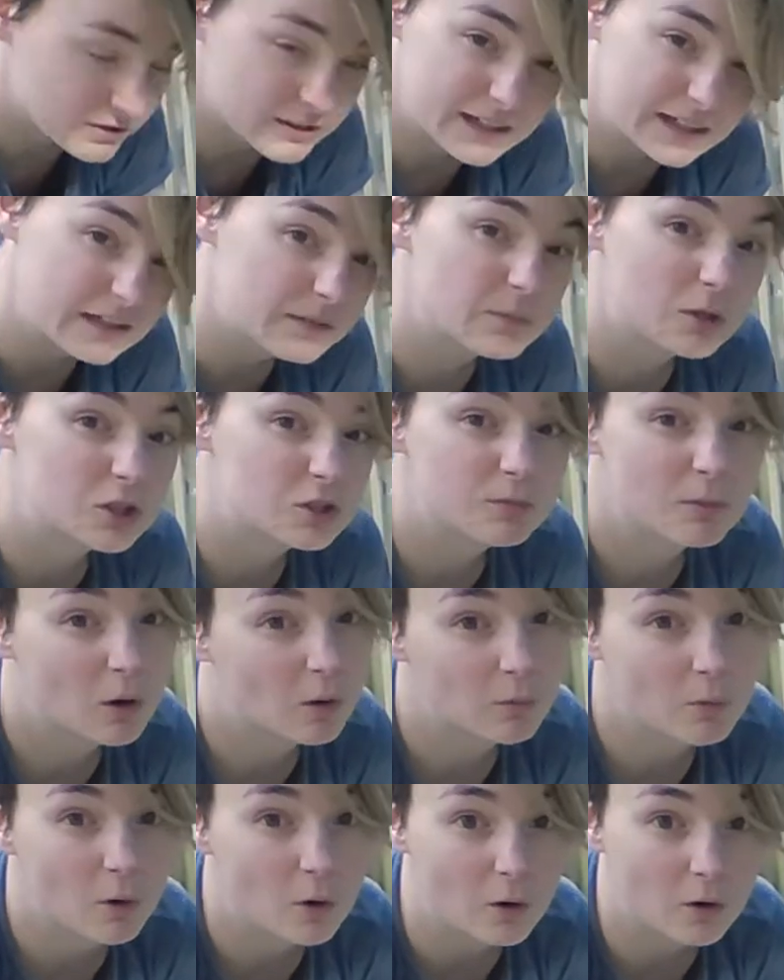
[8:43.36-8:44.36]
need much
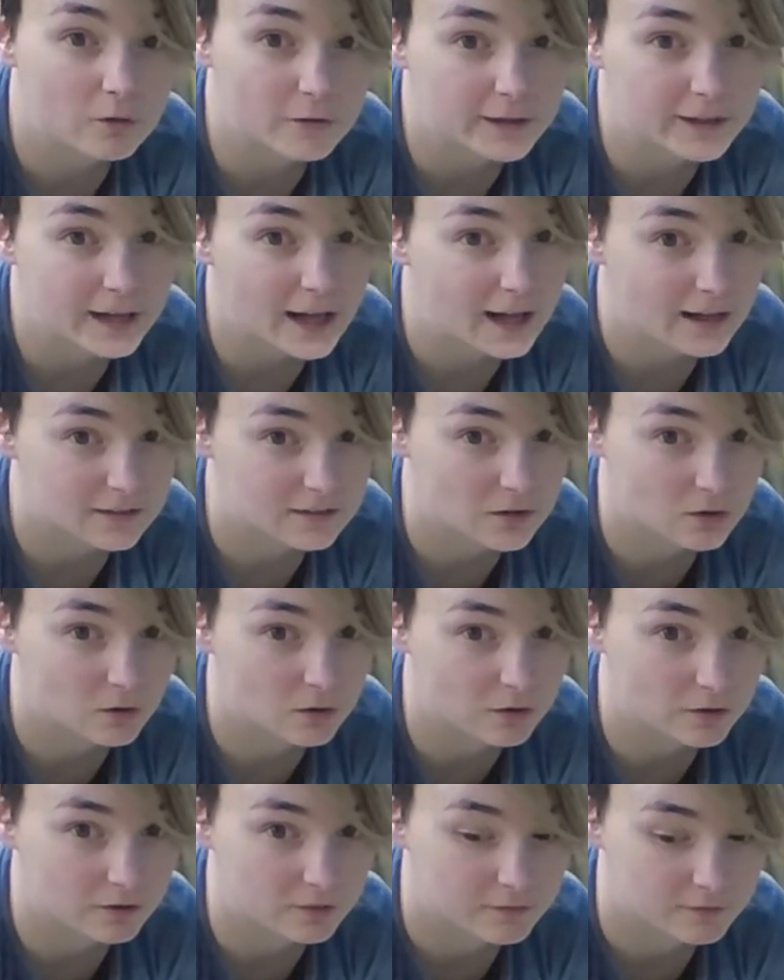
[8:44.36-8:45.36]
more watering at
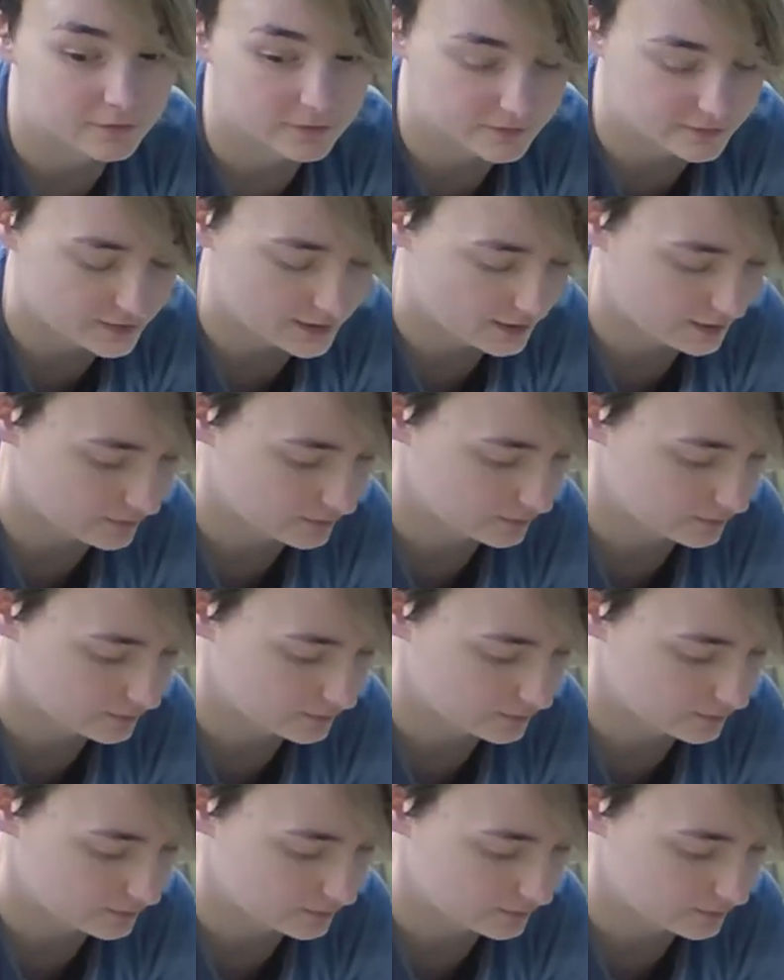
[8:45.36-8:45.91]
all than that,